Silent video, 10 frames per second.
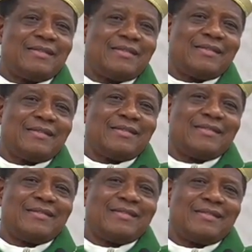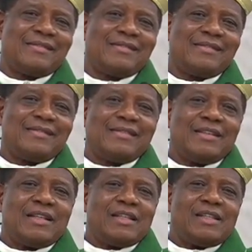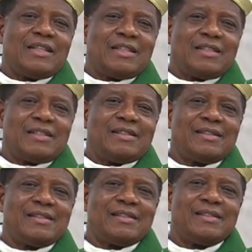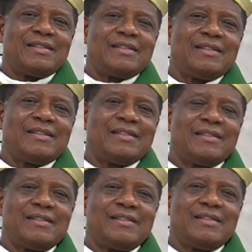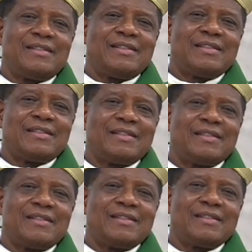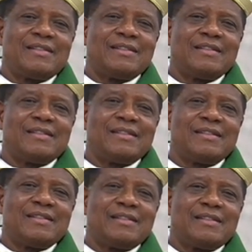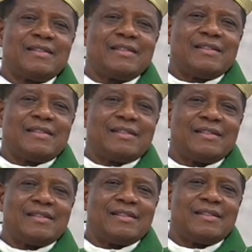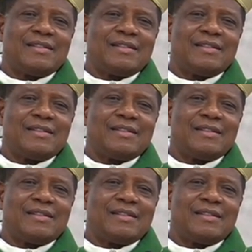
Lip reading: Nobody speaks.